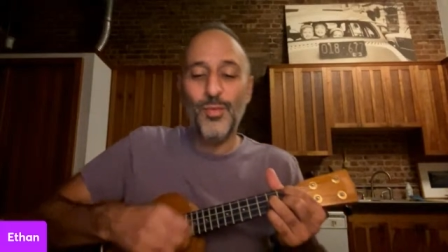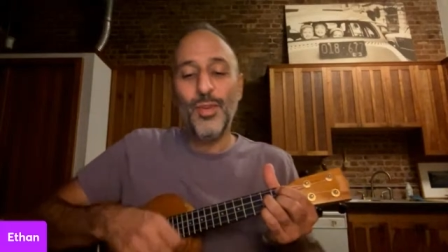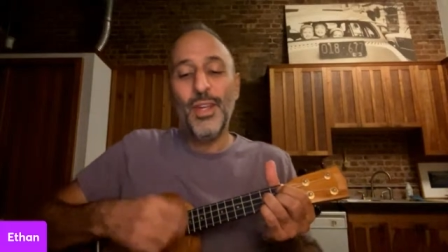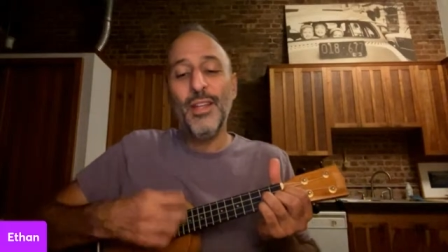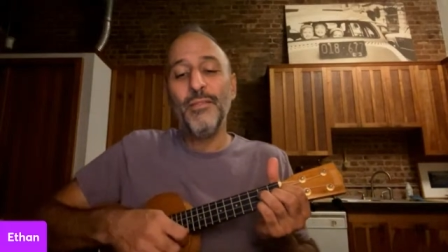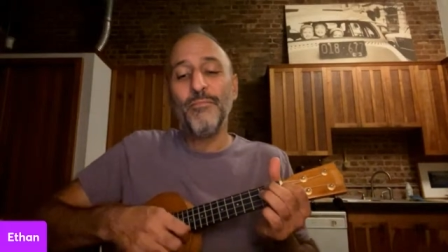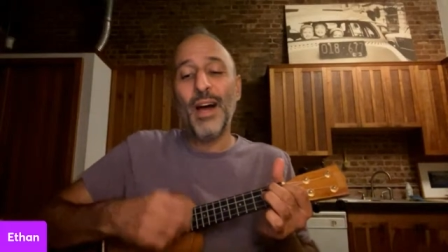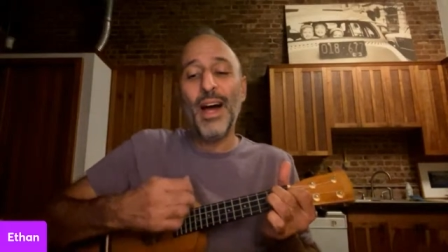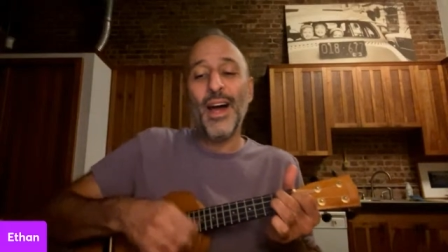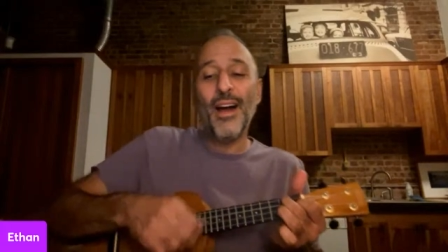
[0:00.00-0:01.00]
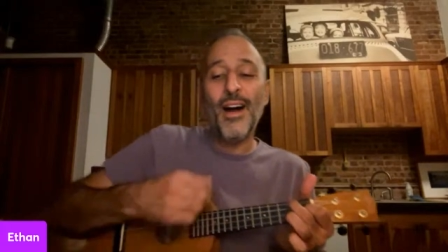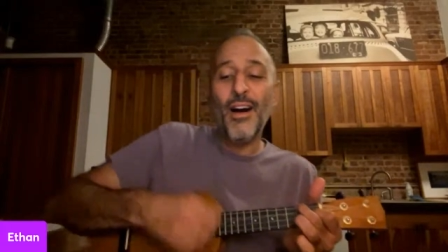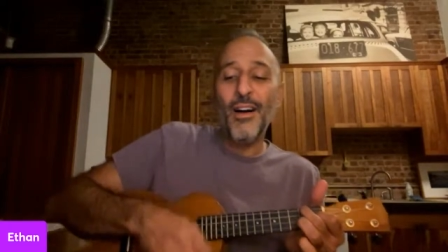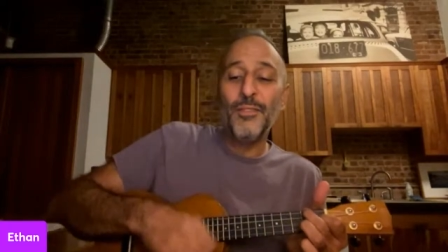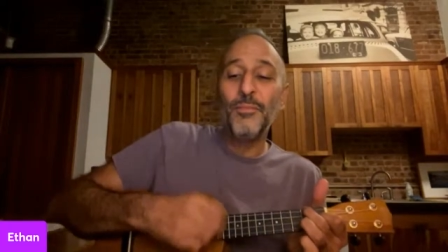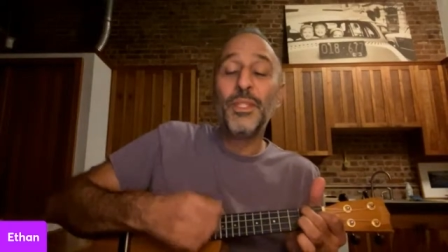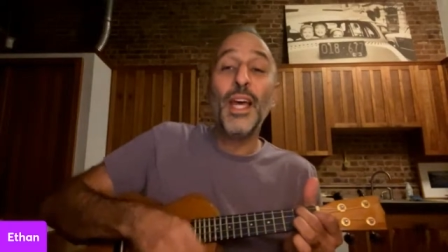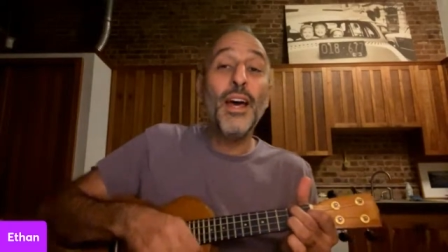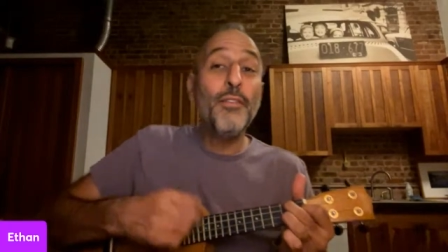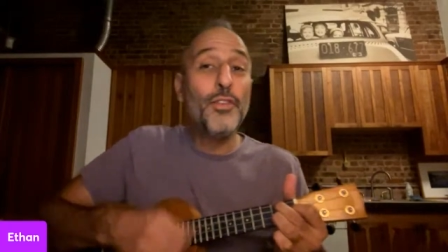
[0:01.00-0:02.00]
in my arms
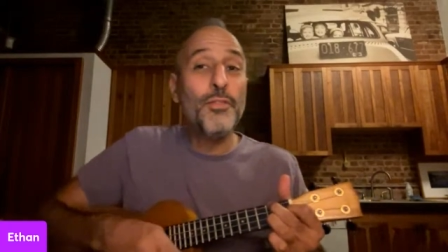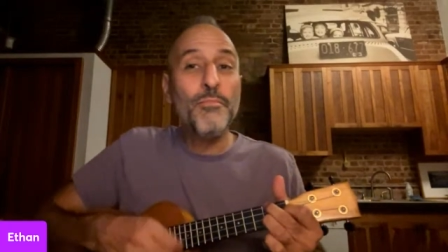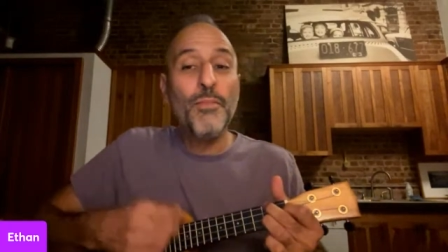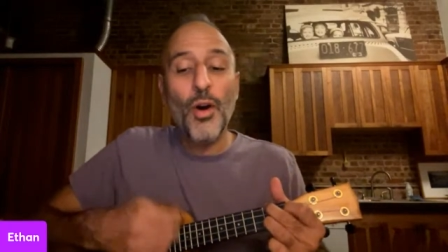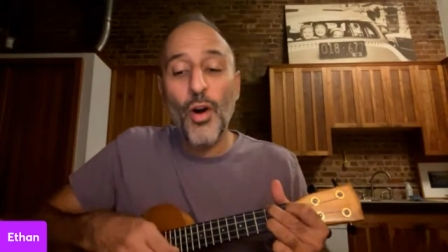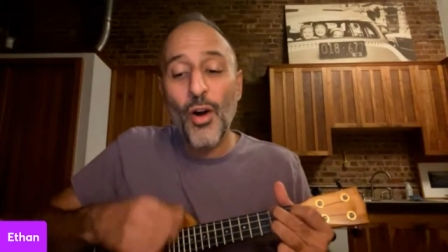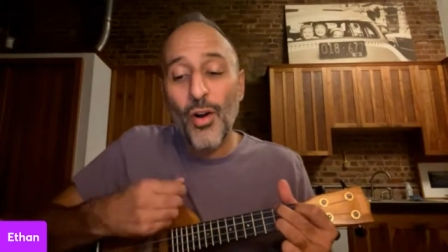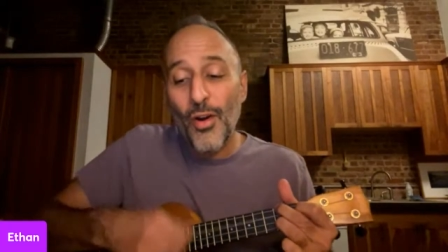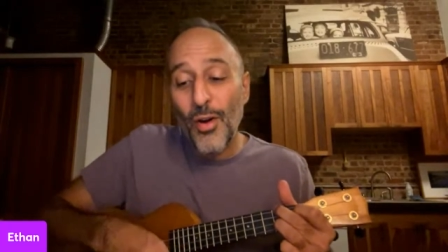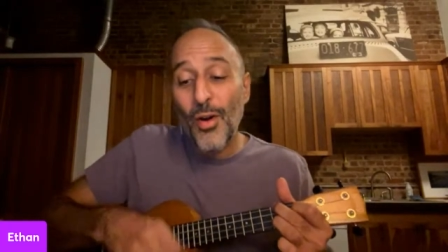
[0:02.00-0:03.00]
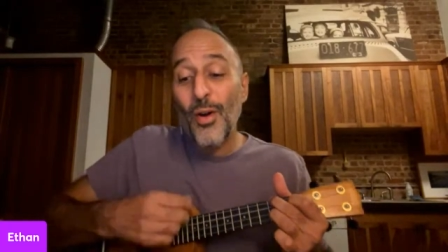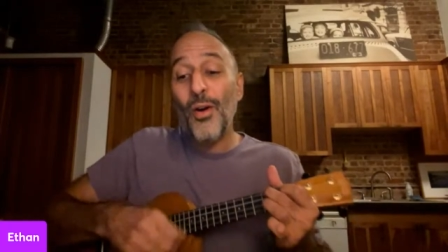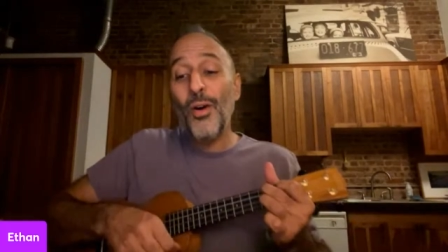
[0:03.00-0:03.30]
evermore.